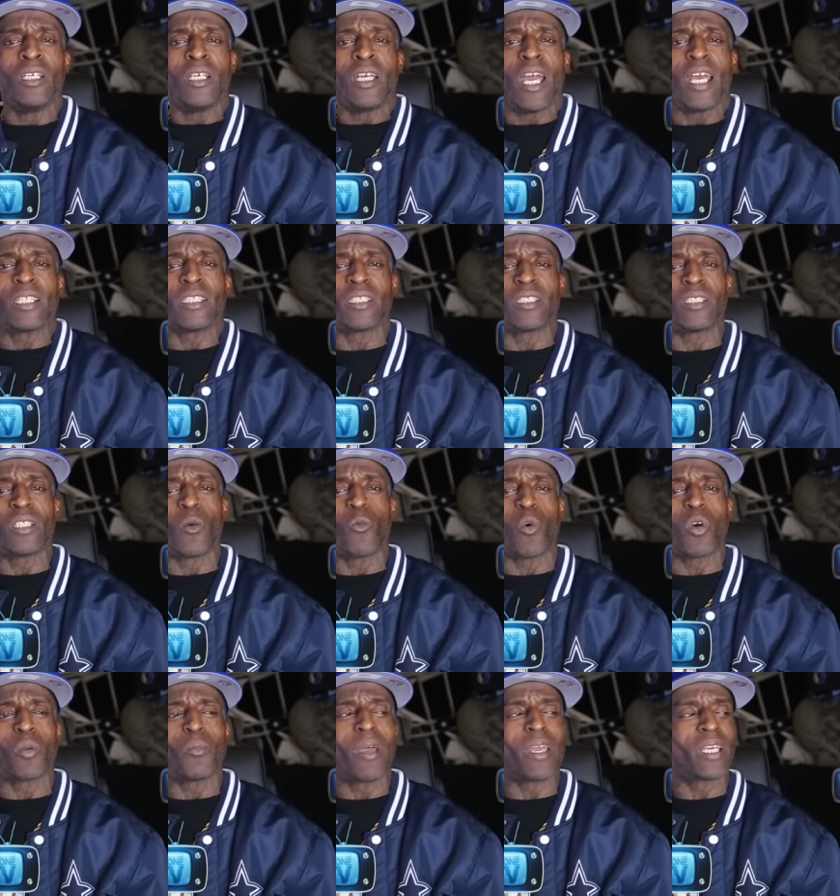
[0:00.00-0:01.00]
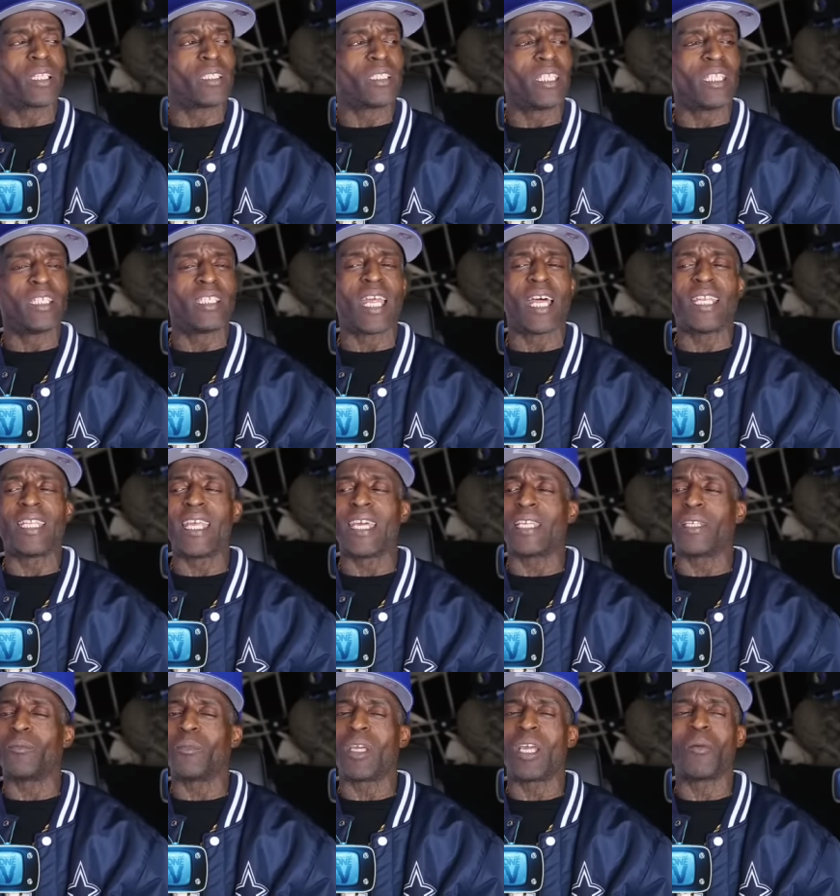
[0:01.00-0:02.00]
that want to make a deal and I
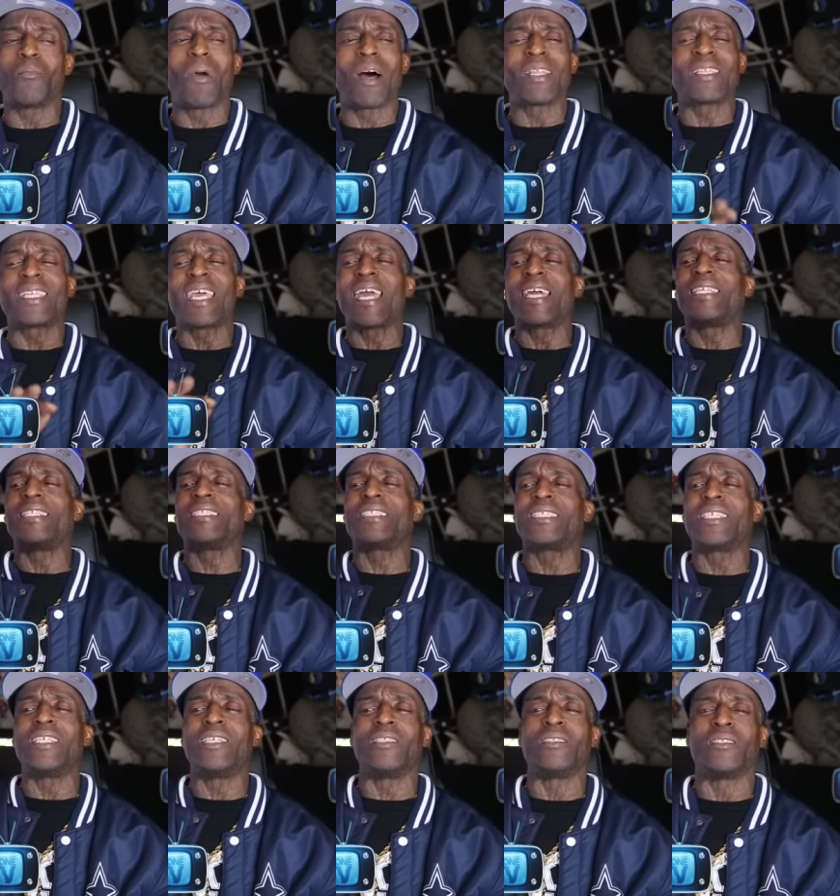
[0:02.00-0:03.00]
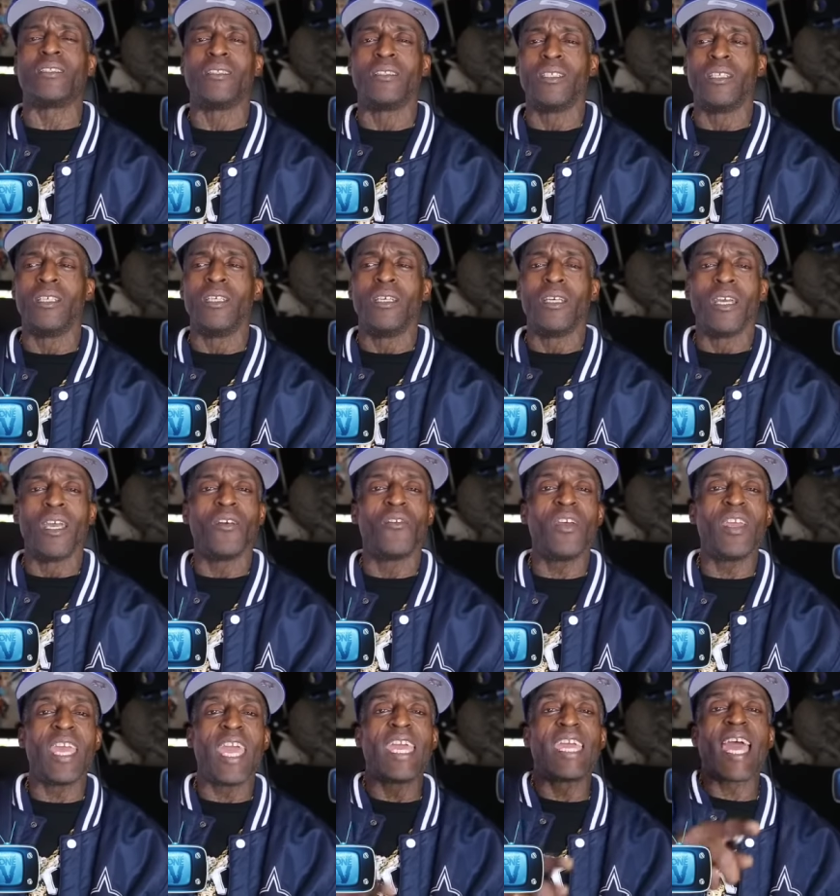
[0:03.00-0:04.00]
let him in, my thing is this. If
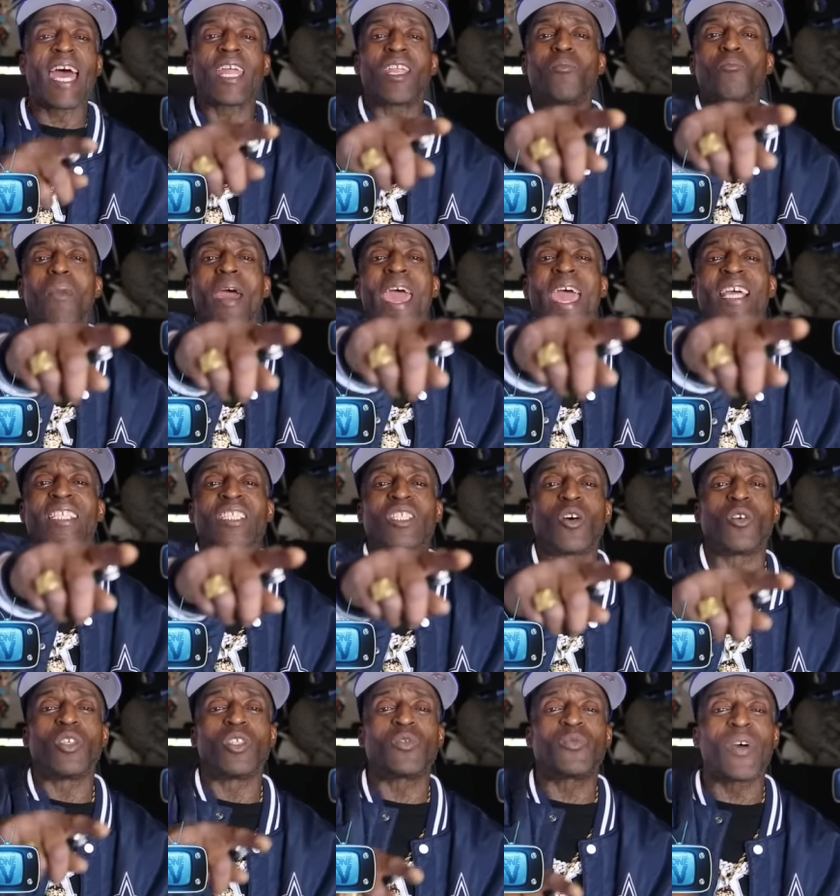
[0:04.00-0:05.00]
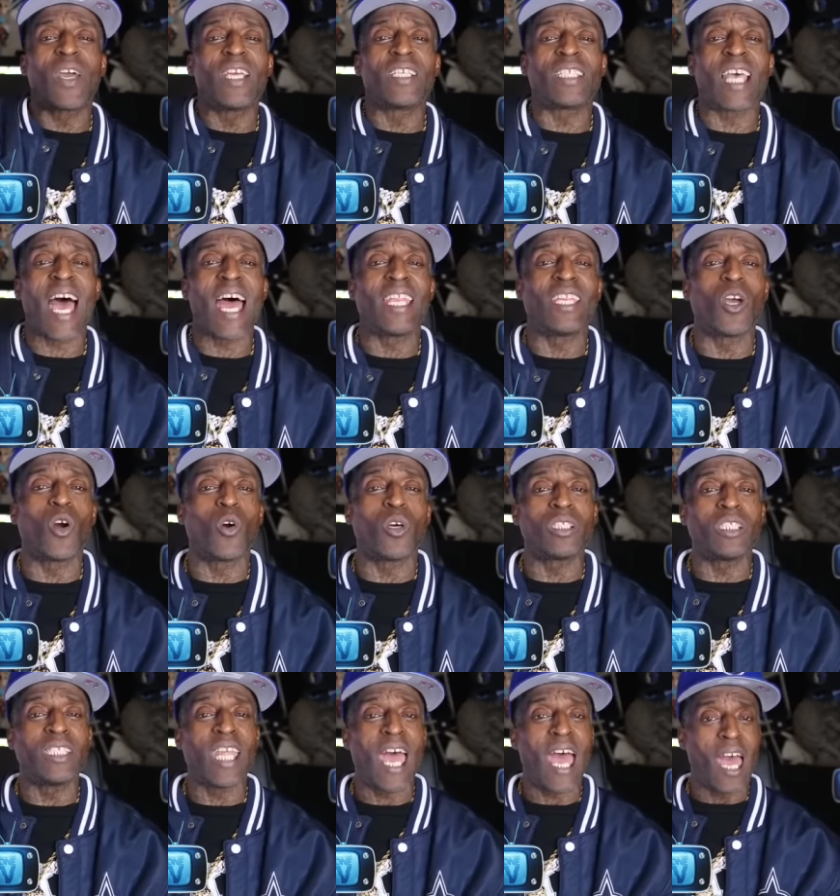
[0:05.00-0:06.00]
he ain't got a mask on his face, I know
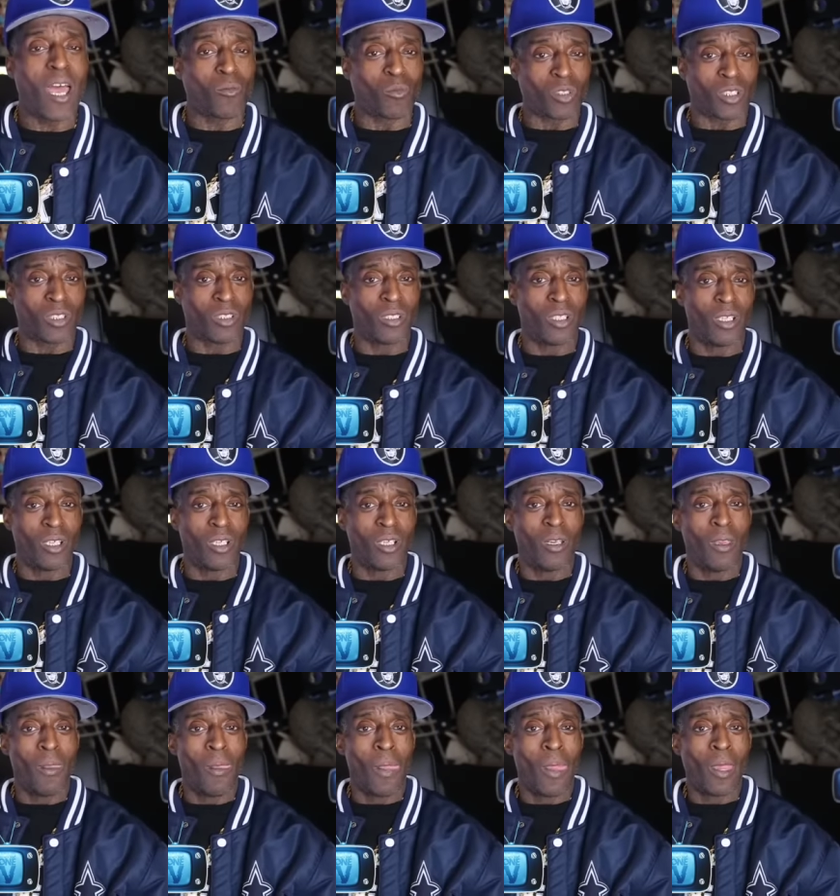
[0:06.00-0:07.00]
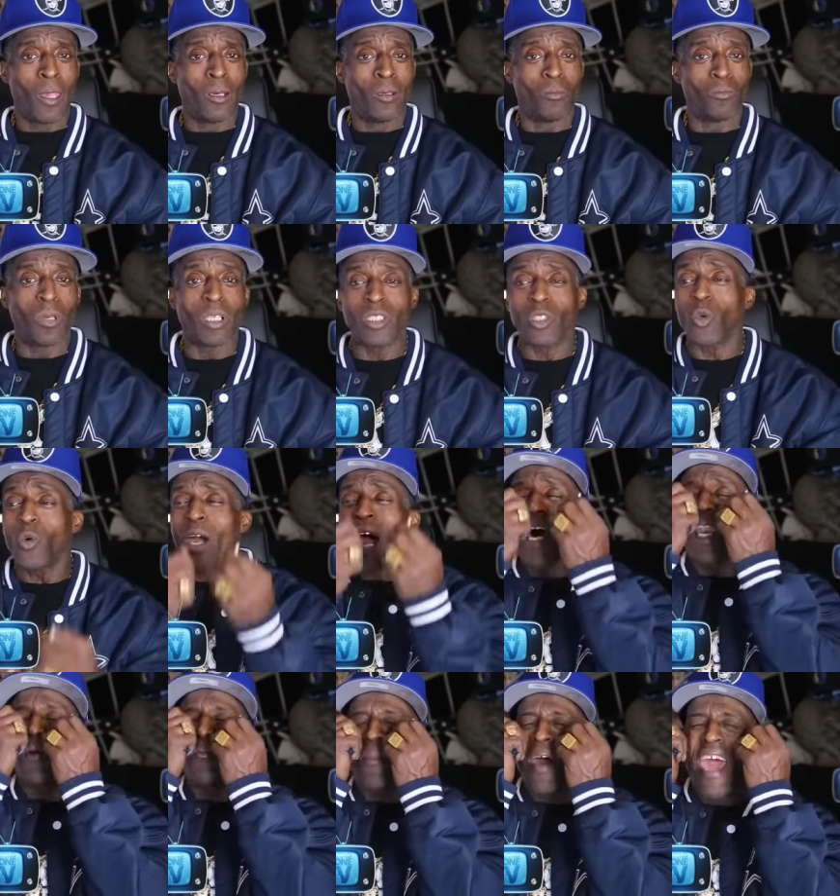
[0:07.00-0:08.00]
it's Diamond. Yeah. But you
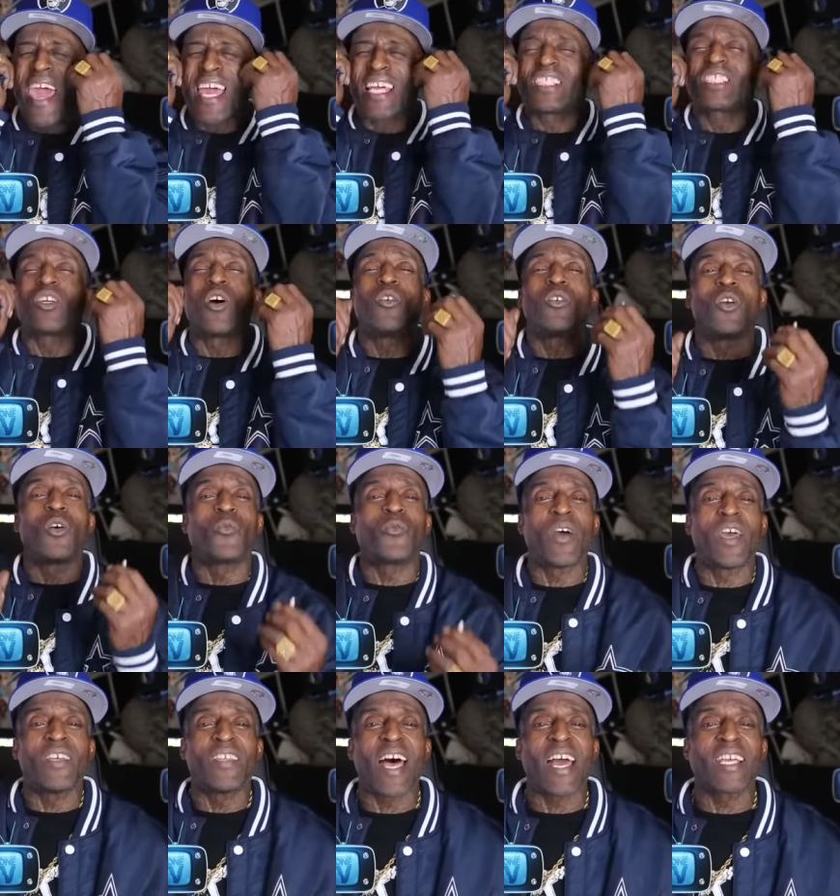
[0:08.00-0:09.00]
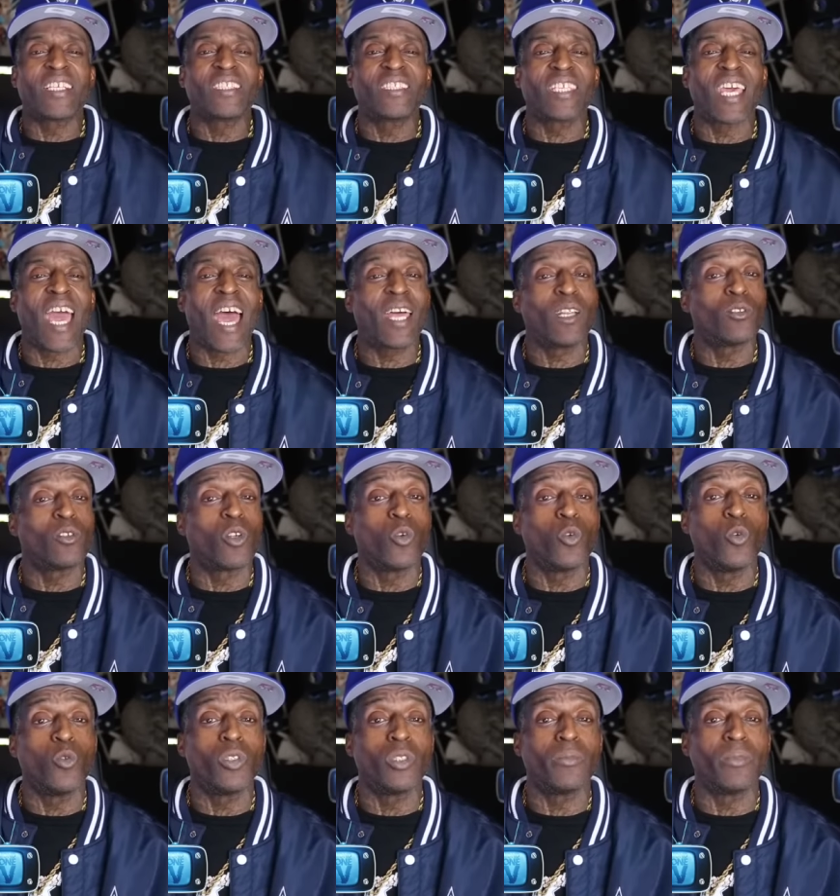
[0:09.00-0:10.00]
got a mask on your face, I can say, I don't know
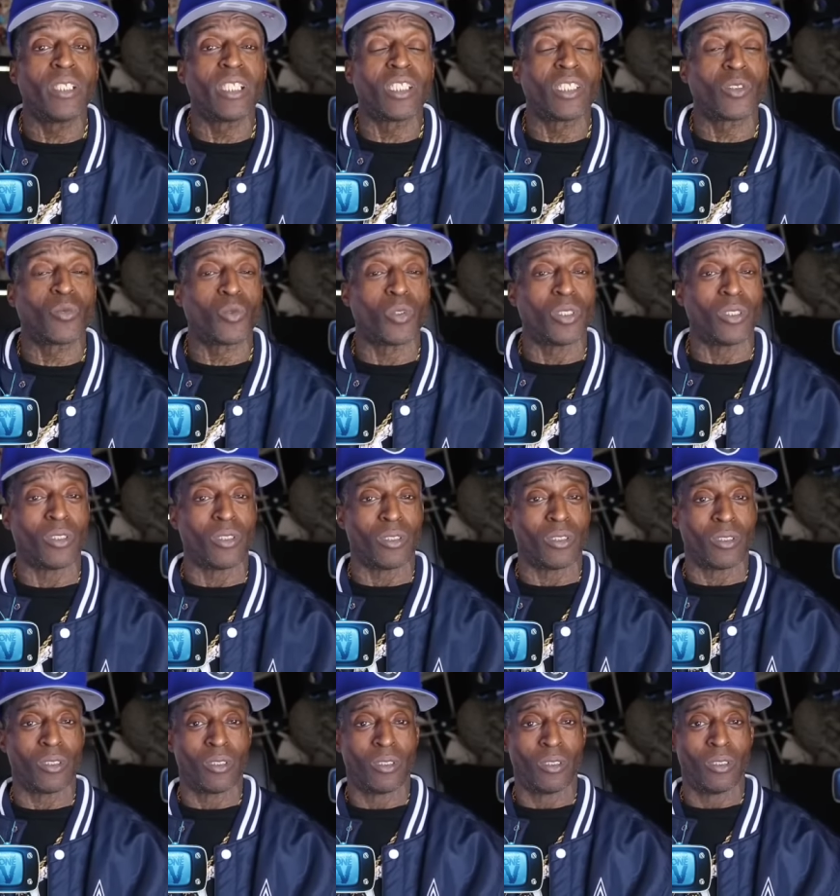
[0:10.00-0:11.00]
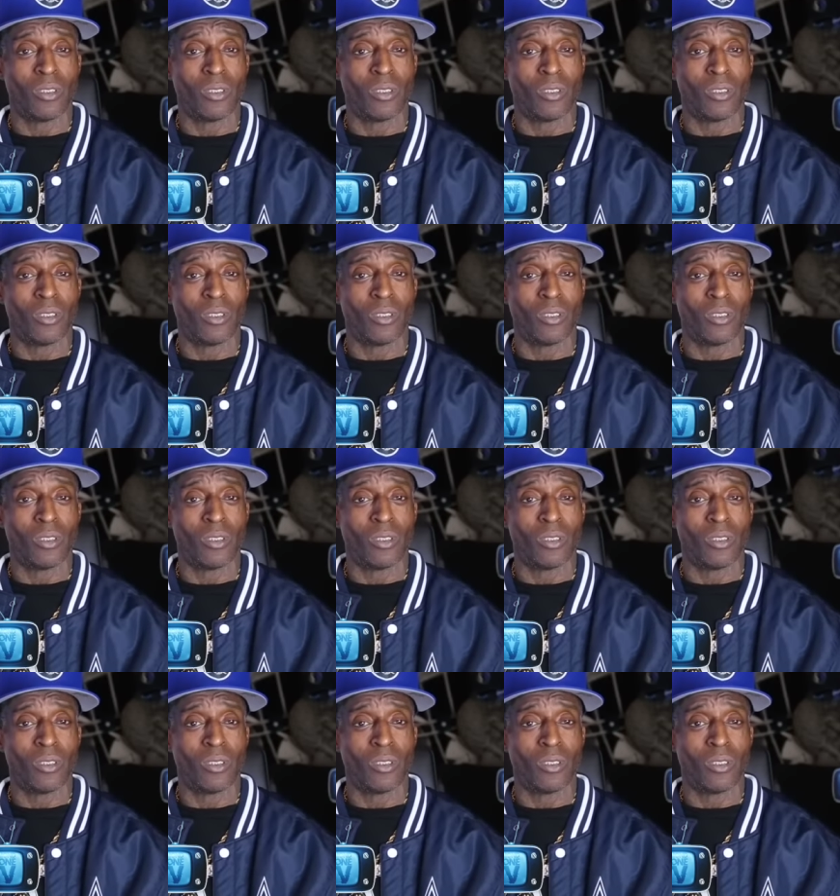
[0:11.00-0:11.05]
who them niggas was.